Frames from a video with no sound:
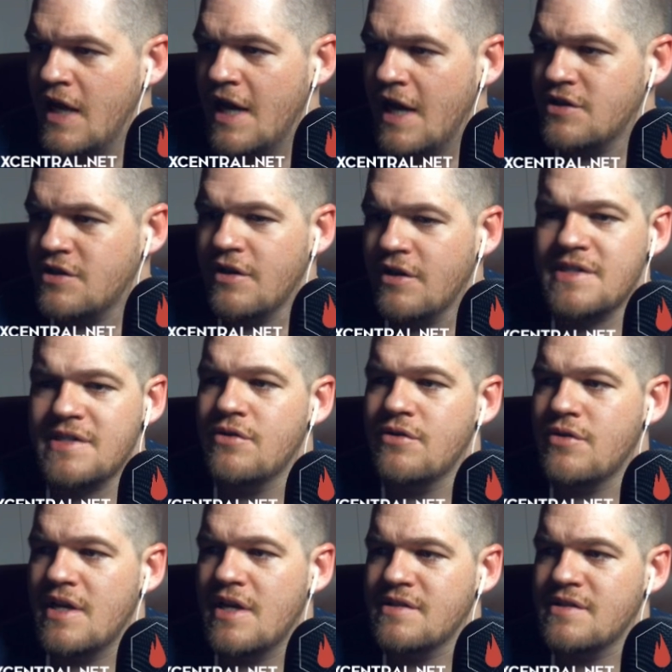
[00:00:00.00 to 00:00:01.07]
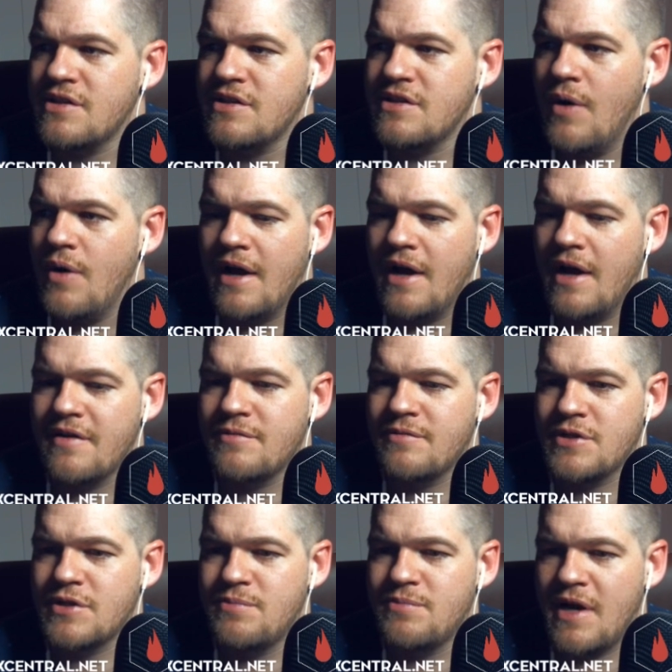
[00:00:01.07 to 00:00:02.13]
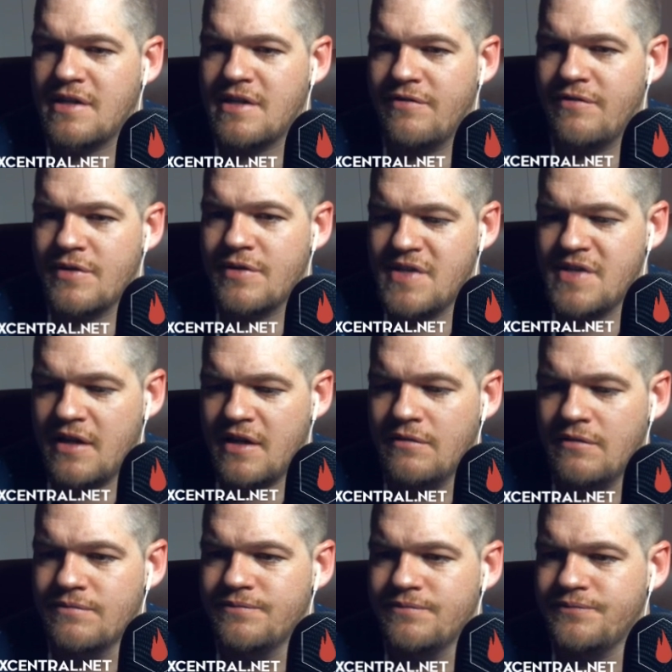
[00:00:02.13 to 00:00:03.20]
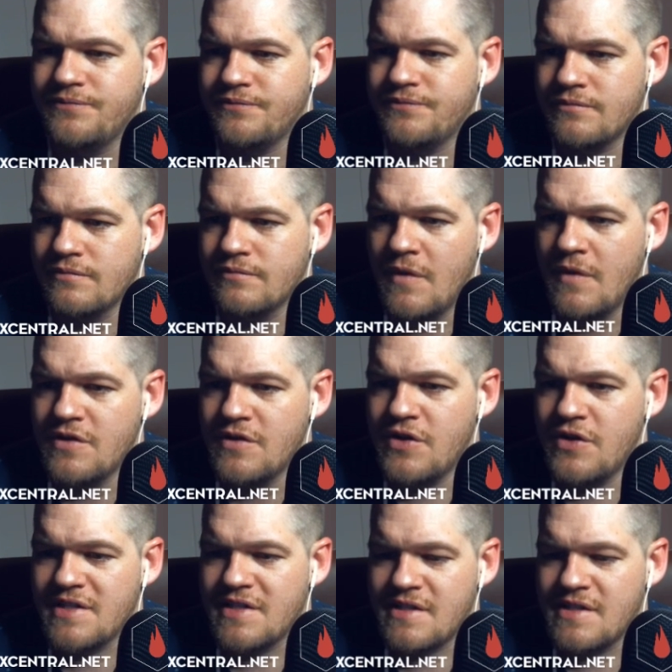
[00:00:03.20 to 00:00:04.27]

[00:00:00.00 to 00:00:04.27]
Actually, let's do this. Let's go out of this perspective for a second so you guys